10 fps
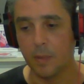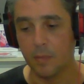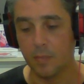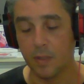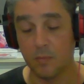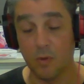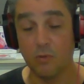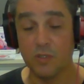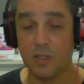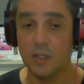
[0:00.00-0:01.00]
but
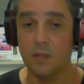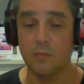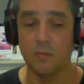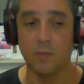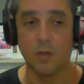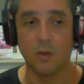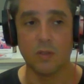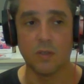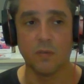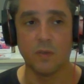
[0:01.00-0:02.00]
mostly
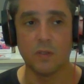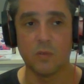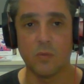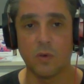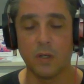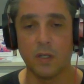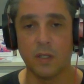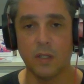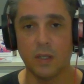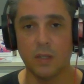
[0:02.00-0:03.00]
because of his work
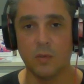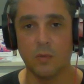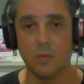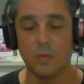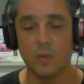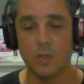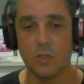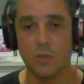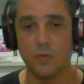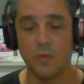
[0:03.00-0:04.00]
in the
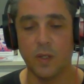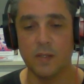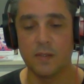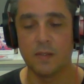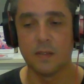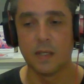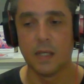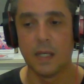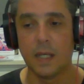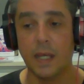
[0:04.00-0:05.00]
show Friends.
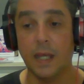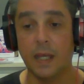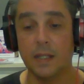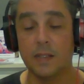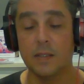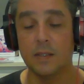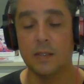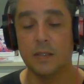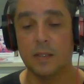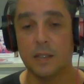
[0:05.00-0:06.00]

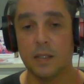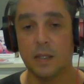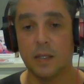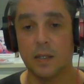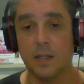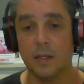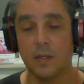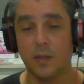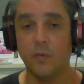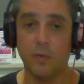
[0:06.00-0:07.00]
And
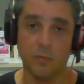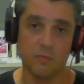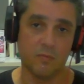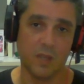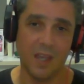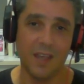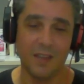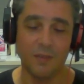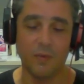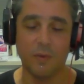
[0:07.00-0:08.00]
if you
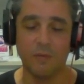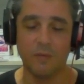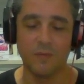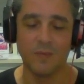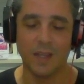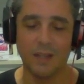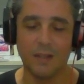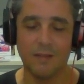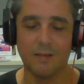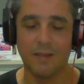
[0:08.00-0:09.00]
can
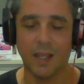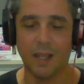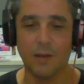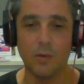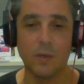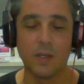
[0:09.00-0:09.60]
take a look,